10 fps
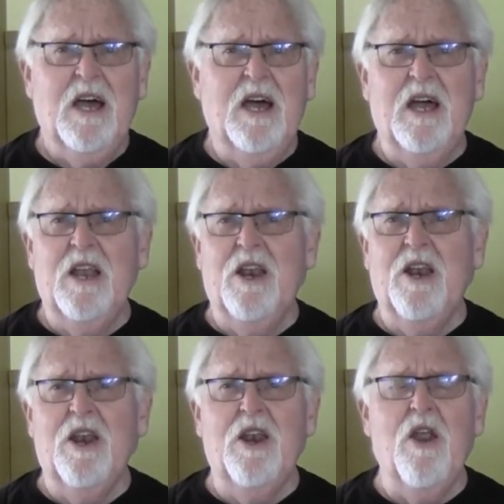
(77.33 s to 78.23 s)
uh,
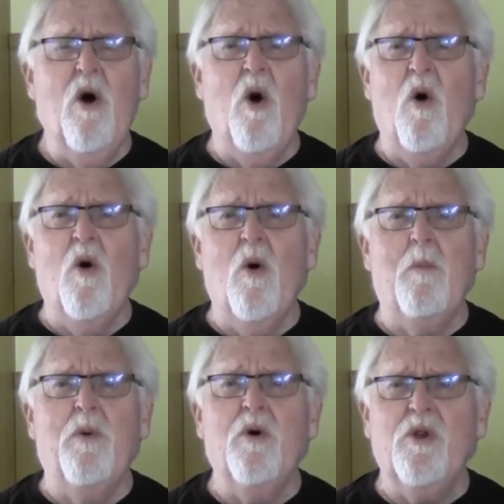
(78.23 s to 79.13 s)

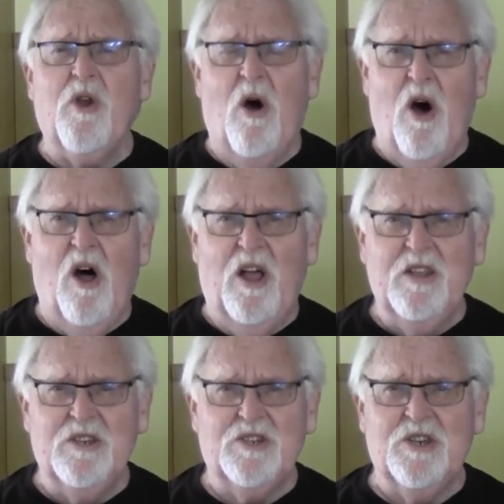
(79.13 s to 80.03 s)
no put
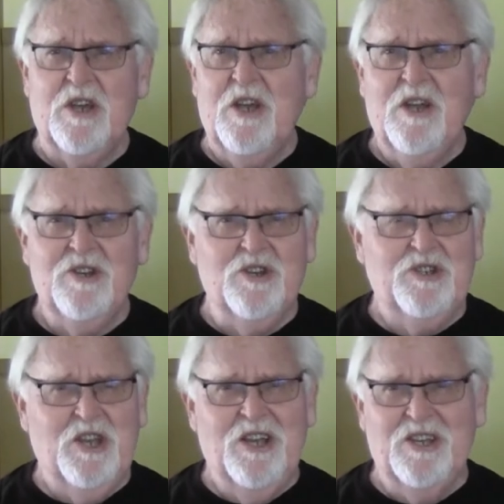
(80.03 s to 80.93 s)
ons,
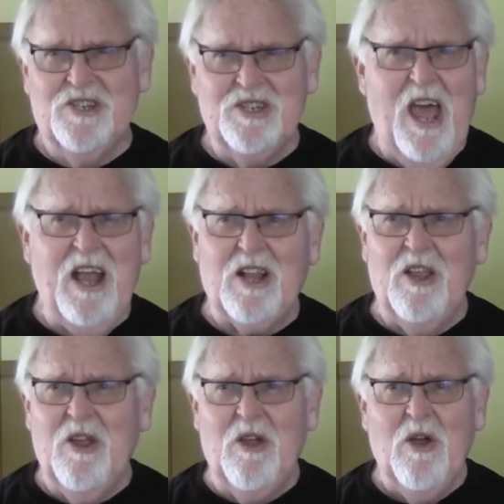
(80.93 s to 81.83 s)
just
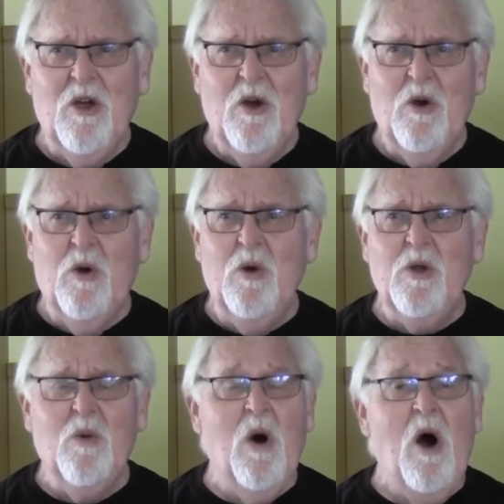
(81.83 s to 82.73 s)
exactly who
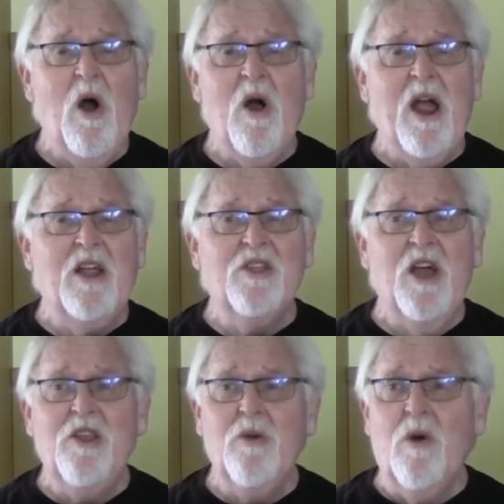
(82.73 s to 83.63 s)
you are, and
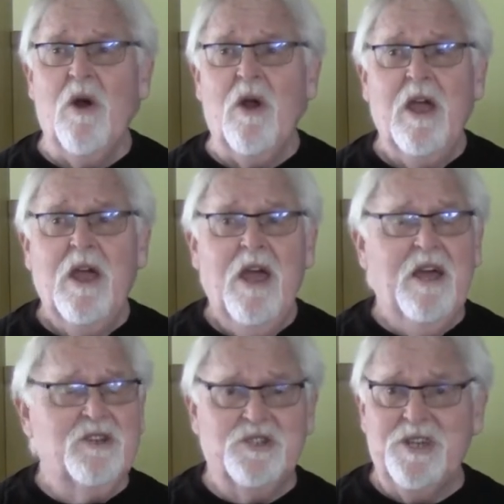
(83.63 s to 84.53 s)
then you are
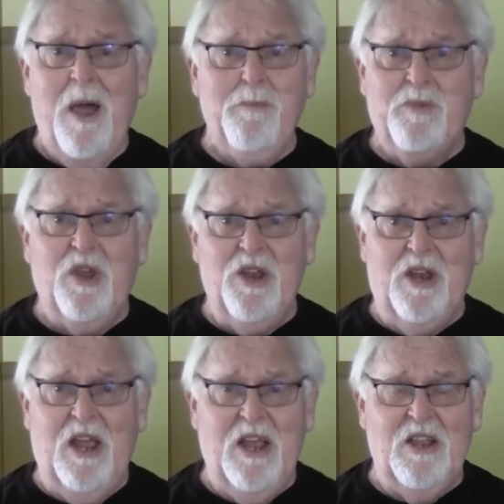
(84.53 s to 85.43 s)

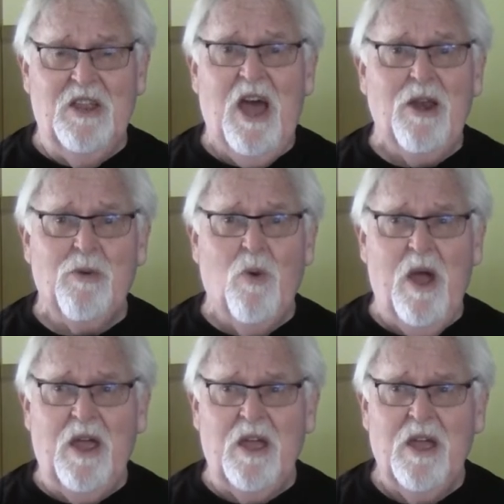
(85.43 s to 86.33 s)
accepted in that
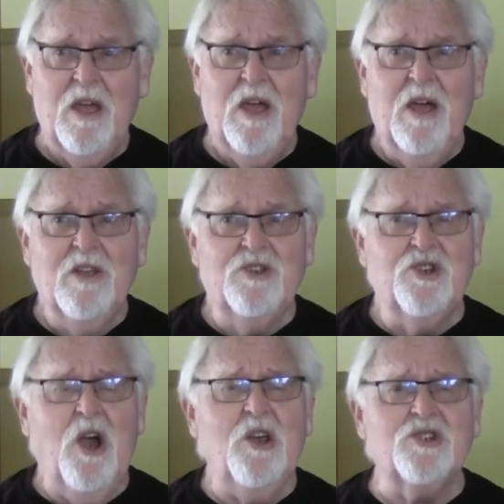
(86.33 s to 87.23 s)
way,
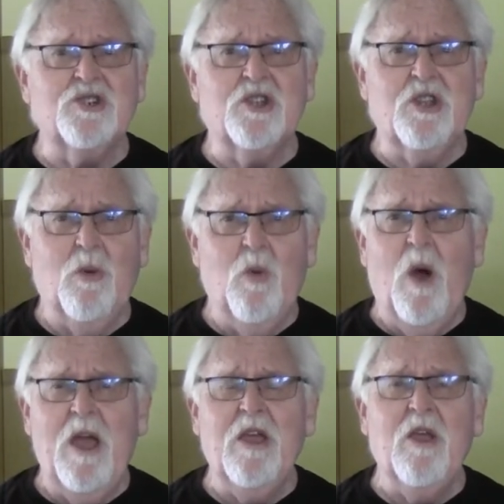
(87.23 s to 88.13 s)
just the
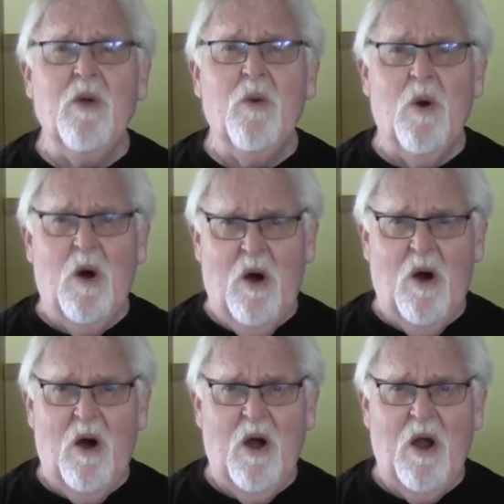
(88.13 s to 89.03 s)
way you
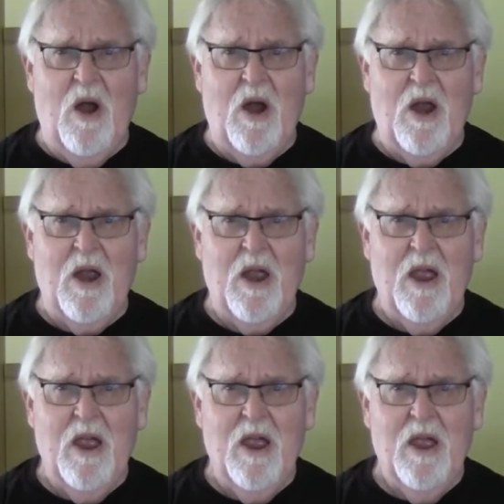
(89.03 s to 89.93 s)
are,
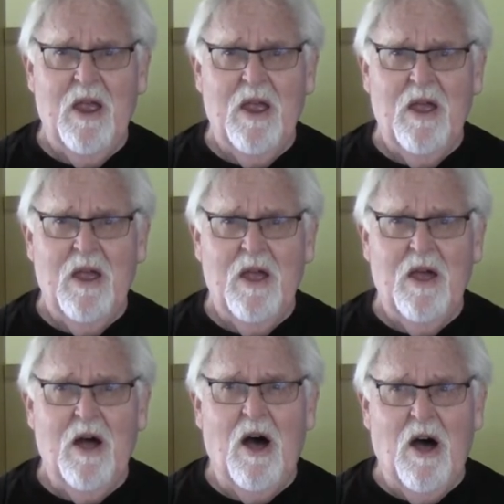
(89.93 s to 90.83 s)

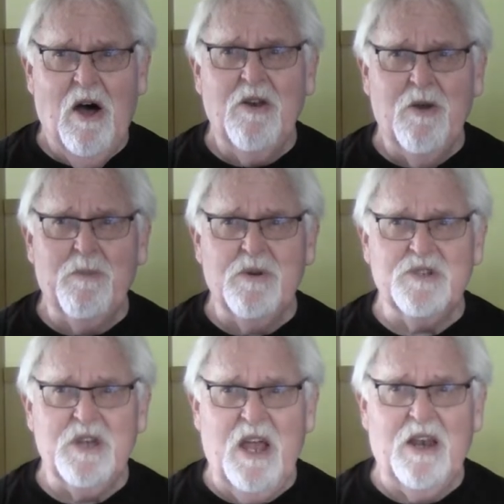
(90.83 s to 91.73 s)

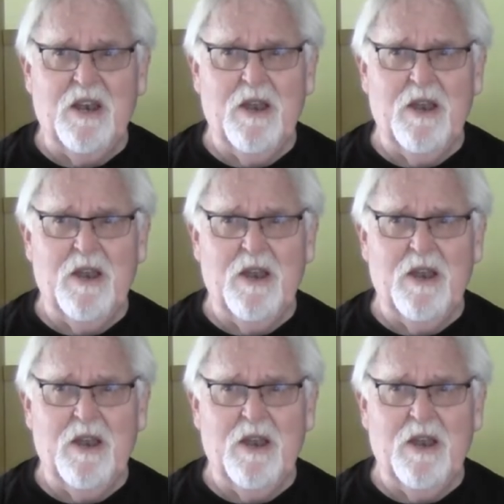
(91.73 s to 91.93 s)
100%.